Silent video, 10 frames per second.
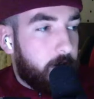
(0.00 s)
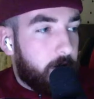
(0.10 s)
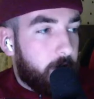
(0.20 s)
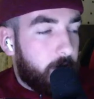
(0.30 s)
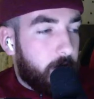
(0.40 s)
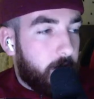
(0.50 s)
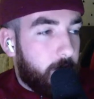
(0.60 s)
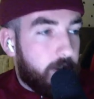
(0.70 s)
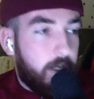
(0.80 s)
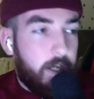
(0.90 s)
Corner
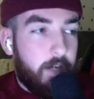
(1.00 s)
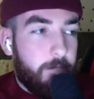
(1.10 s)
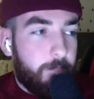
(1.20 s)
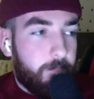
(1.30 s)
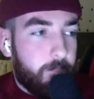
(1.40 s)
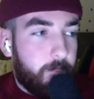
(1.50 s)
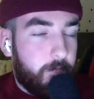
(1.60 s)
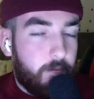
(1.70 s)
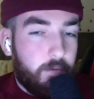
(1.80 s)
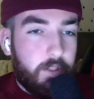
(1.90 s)
comes out,
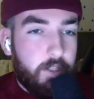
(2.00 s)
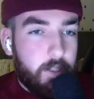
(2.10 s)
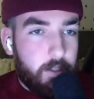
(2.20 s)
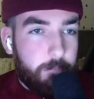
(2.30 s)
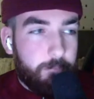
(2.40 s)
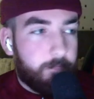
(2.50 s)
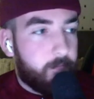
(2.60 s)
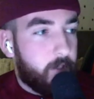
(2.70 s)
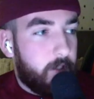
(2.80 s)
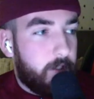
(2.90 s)
falls to
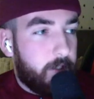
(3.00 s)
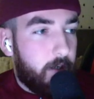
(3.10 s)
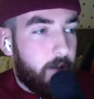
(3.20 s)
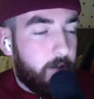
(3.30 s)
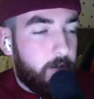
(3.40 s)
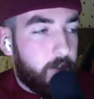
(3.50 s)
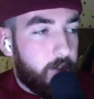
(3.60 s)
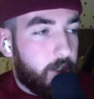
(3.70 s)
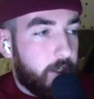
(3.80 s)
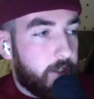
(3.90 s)
Salah, who's just
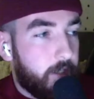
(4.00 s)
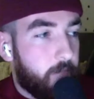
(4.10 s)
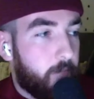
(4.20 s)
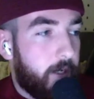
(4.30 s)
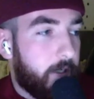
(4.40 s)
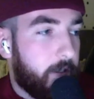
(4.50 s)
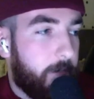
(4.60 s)
chasing it back.